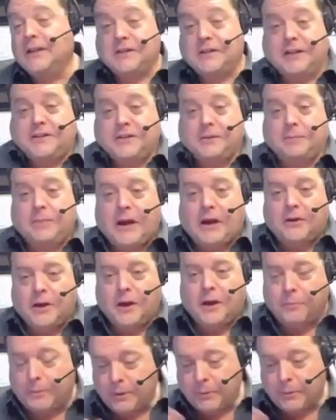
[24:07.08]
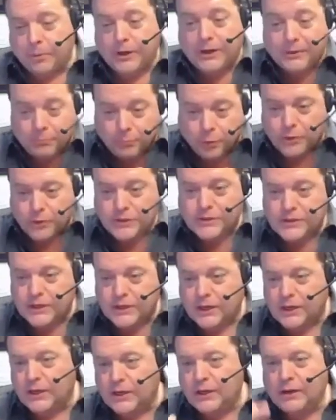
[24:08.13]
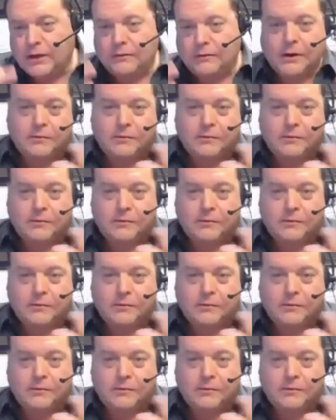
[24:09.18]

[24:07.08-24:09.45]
it's about helping people get books done and,